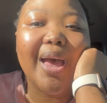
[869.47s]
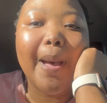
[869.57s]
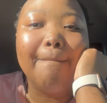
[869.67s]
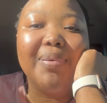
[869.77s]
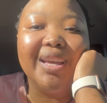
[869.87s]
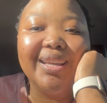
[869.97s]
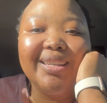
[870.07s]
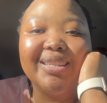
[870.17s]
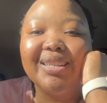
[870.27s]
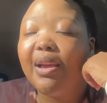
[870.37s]
a
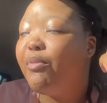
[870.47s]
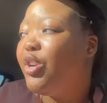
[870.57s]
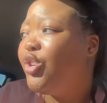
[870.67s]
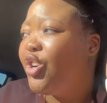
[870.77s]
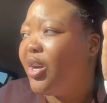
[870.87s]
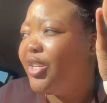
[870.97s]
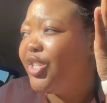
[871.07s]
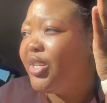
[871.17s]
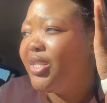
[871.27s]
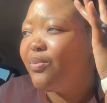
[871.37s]
bit. I'm gonna charge
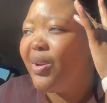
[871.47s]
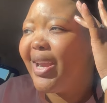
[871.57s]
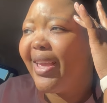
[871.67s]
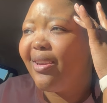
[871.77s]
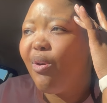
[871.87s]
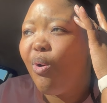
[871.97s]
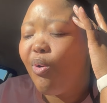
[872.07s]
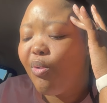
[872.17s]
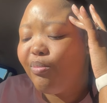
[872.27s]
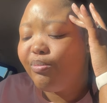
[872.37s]
it when I get
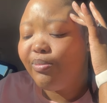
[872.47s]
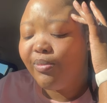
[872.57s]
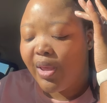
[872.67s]
home.